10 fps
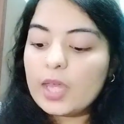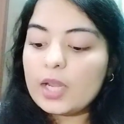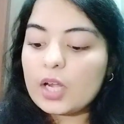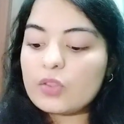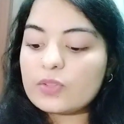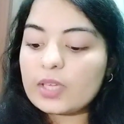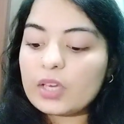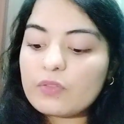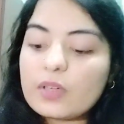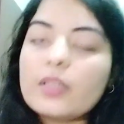Now the
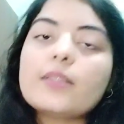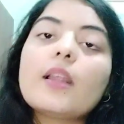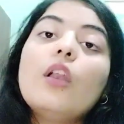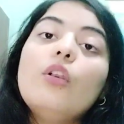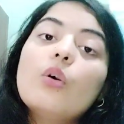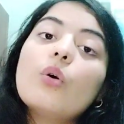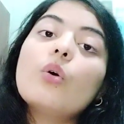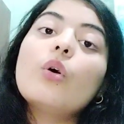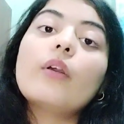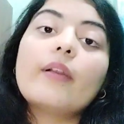second one is
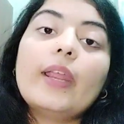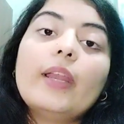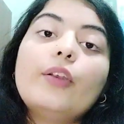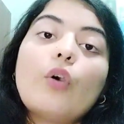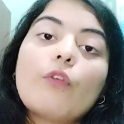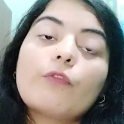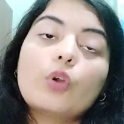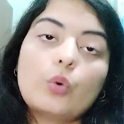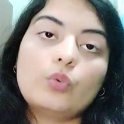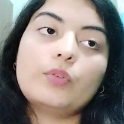low rate of
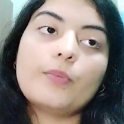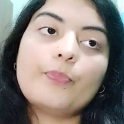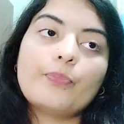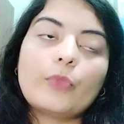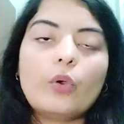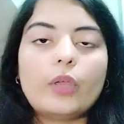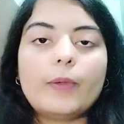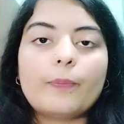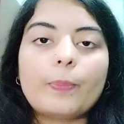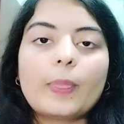growth.
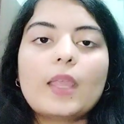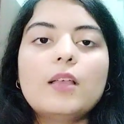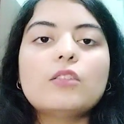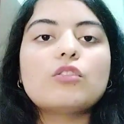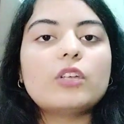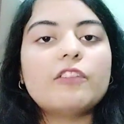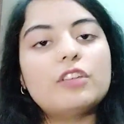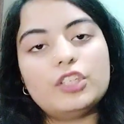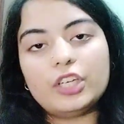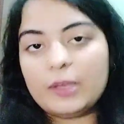Okay, so if the
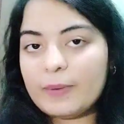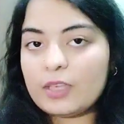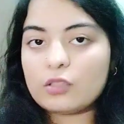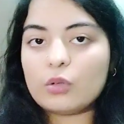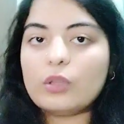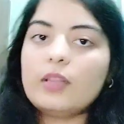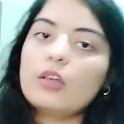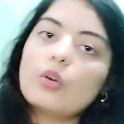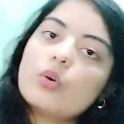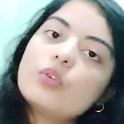GDP is low, then the
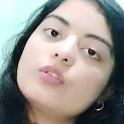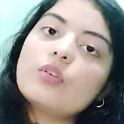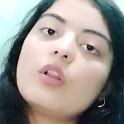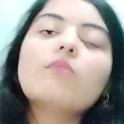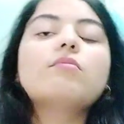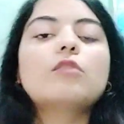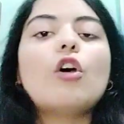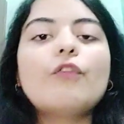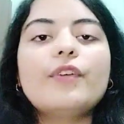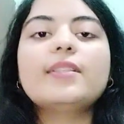growth is
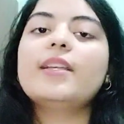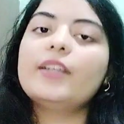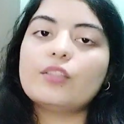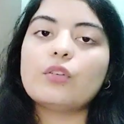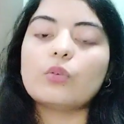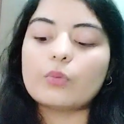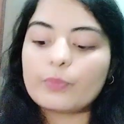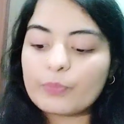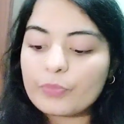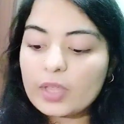obviously it is low.
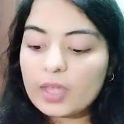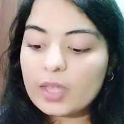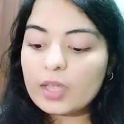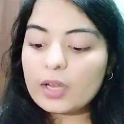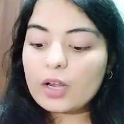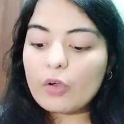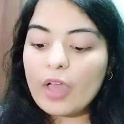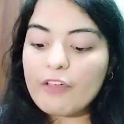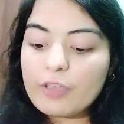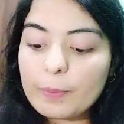Now,
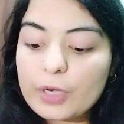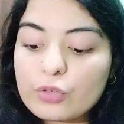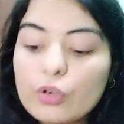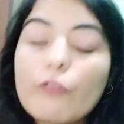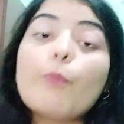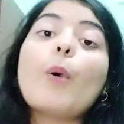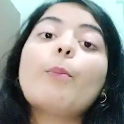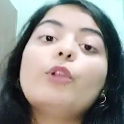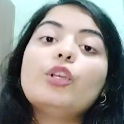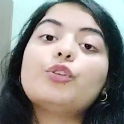heavy pressure of
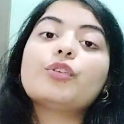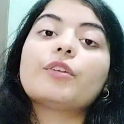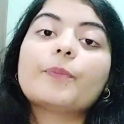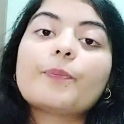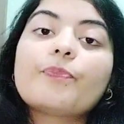population.